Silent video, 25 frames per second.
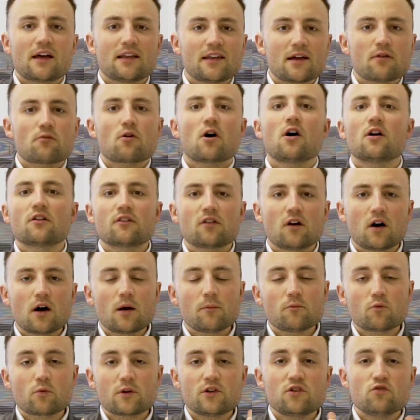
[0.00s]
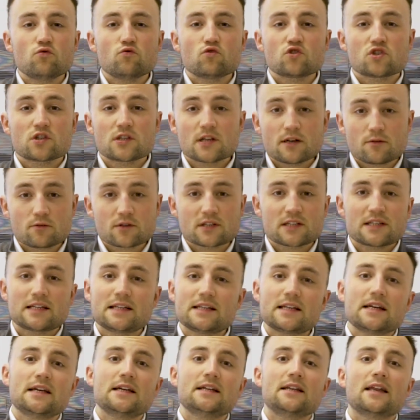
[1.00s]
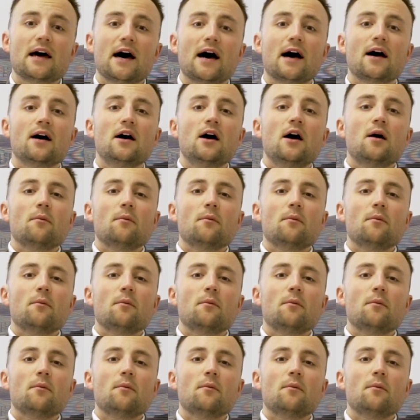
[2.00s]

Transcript: And there are times when you seriously need that,